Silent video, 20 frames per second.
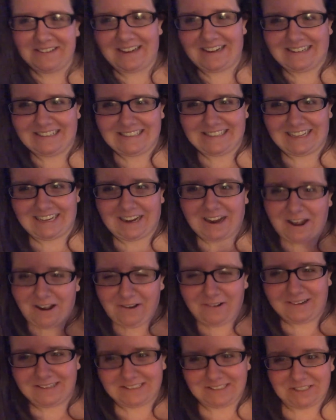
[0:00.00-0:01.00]
I was like,
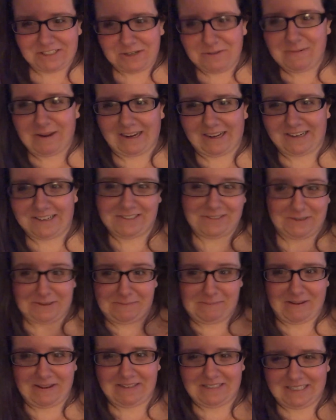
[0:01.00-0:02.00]
oh, he's a shoemaker,
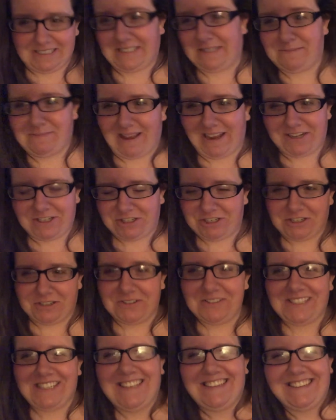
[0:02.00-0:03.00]
so does he make
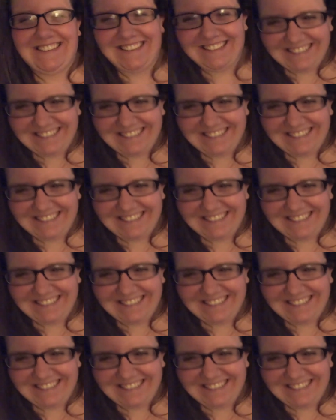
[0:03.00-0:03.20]
shoes?